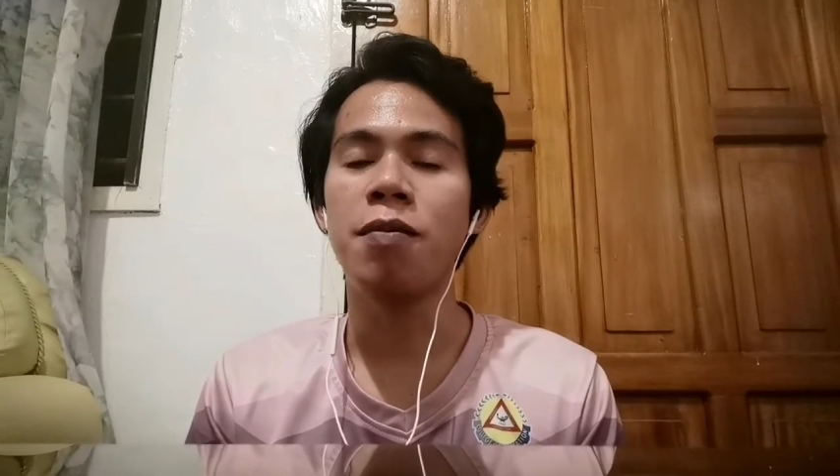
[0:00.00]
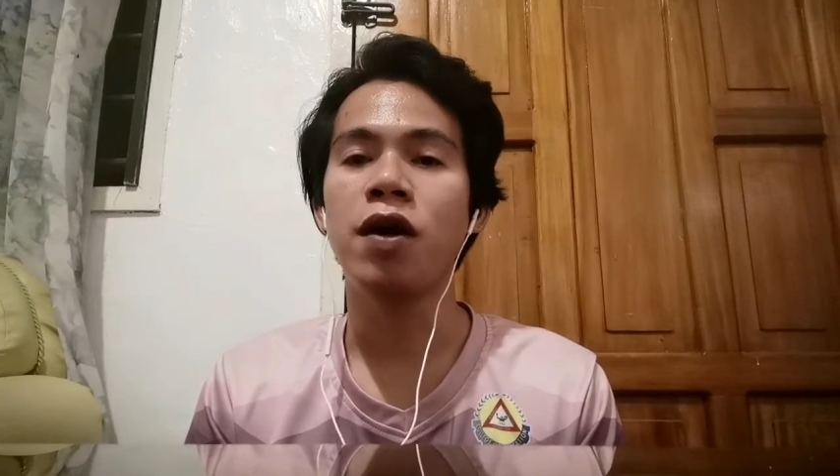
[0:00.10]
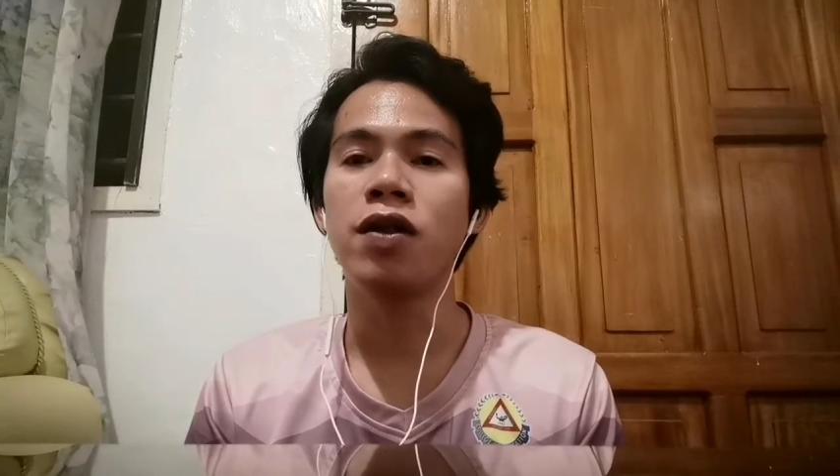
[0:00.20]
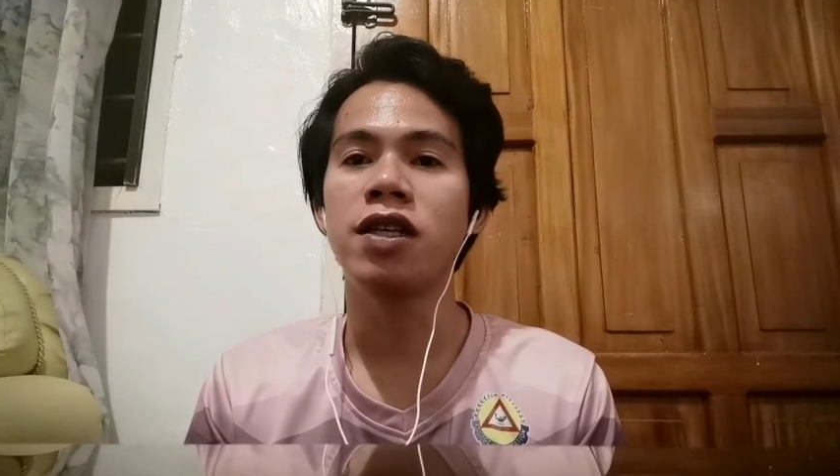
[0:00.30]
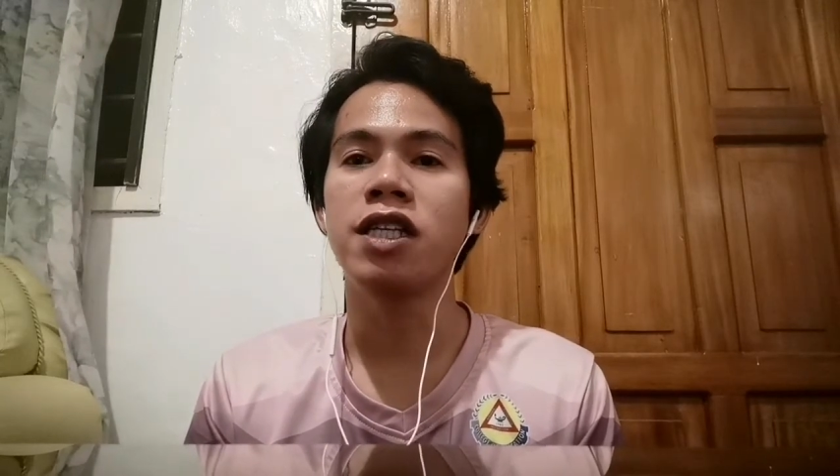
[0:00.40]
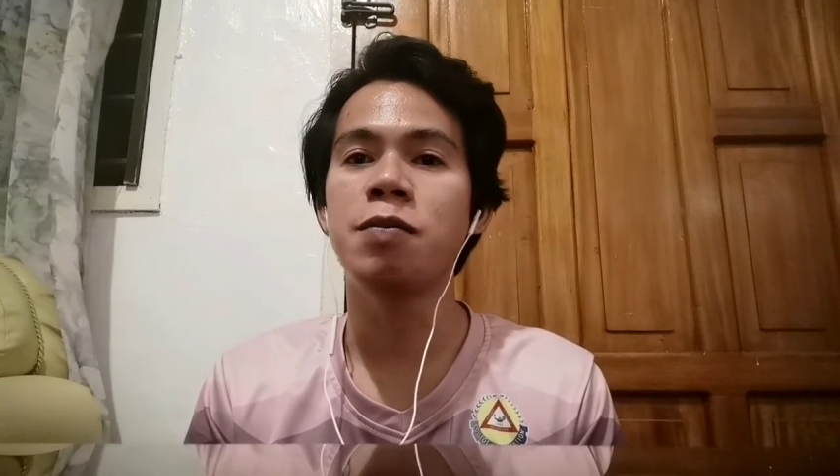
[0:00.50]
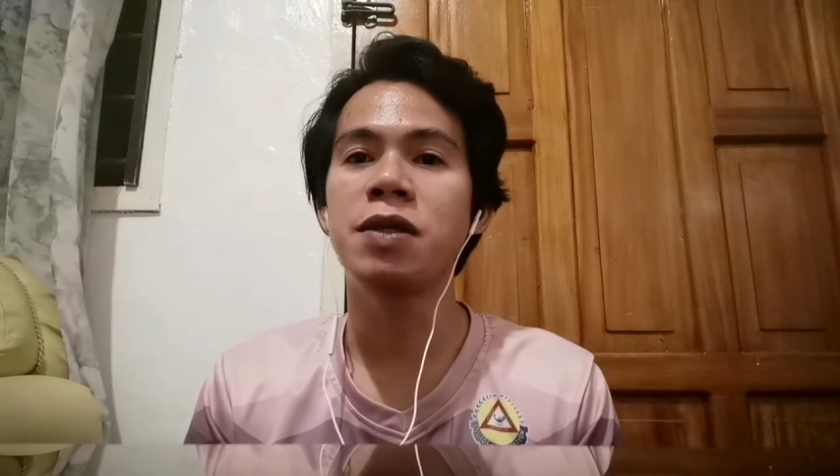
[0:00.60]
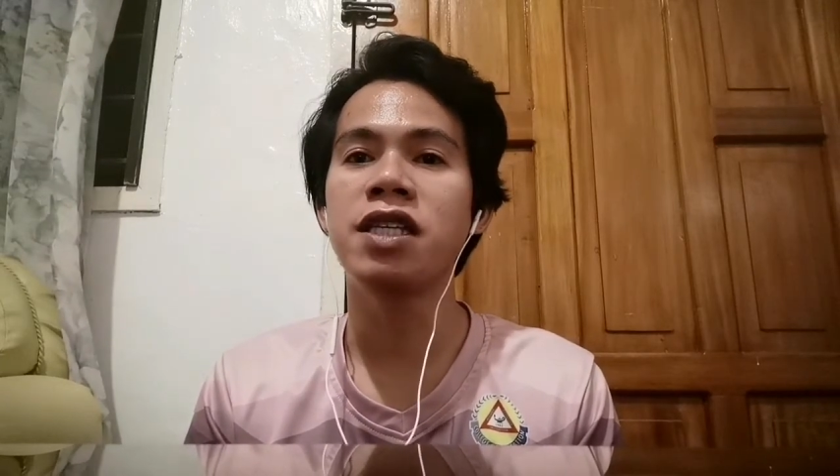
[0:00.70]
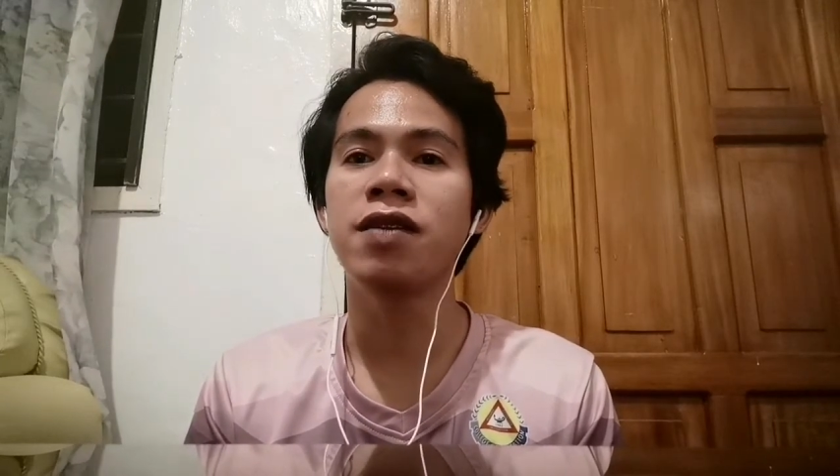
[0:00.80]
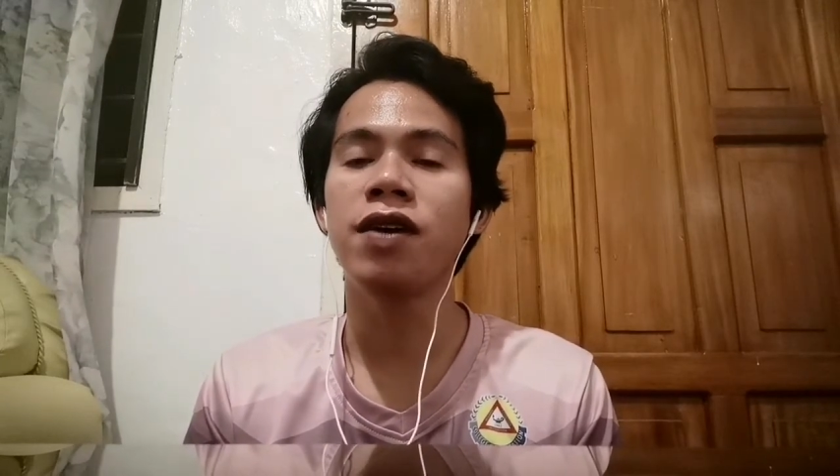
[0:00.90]
about the
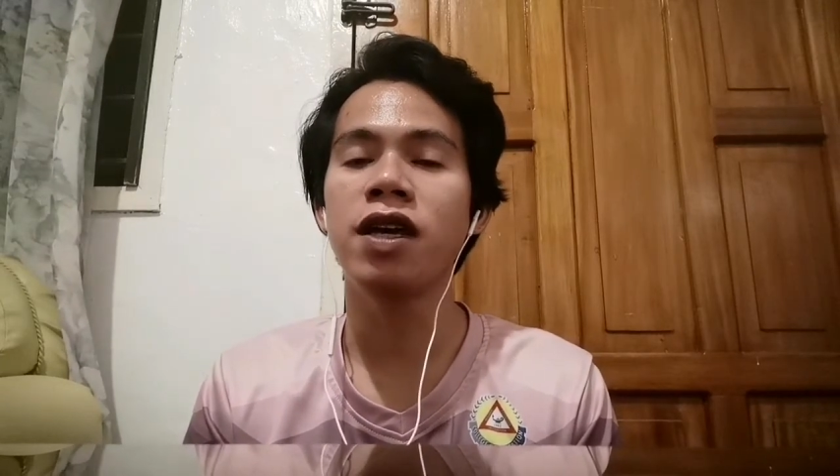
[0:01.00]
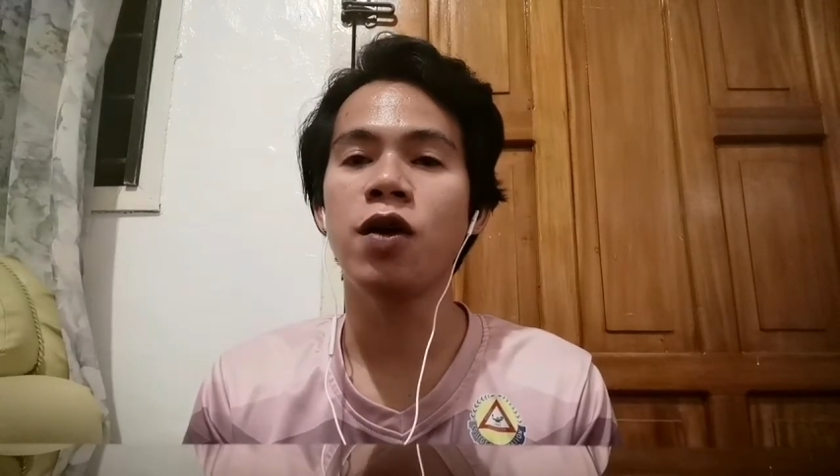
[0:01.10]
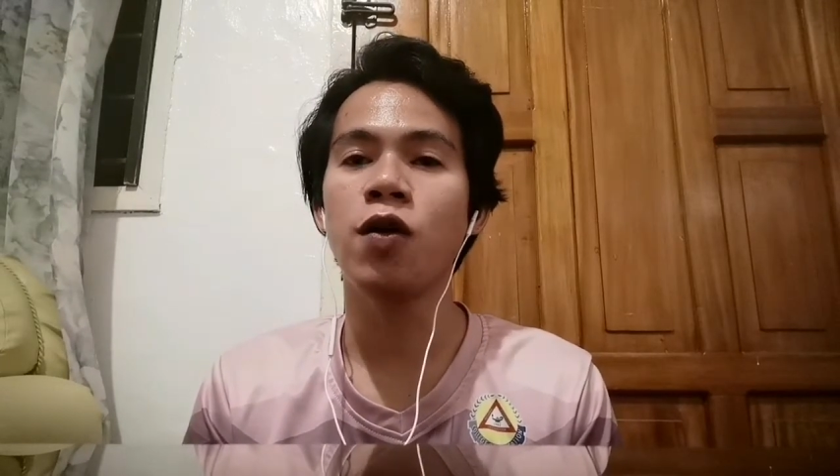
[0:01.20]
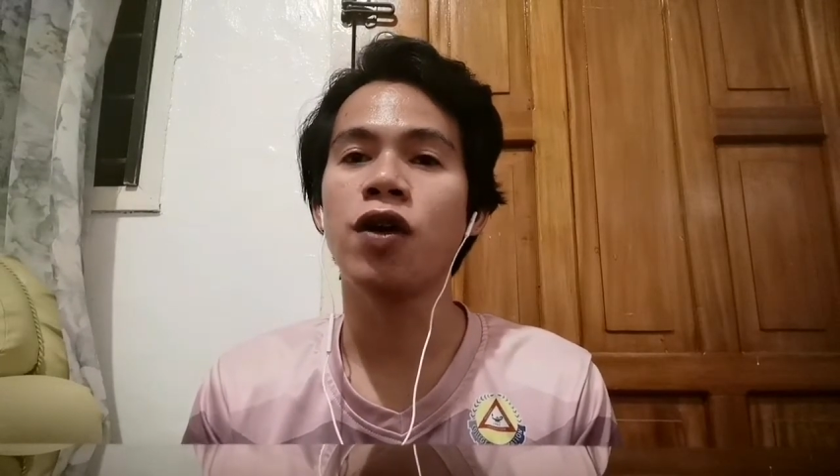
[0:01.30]
specific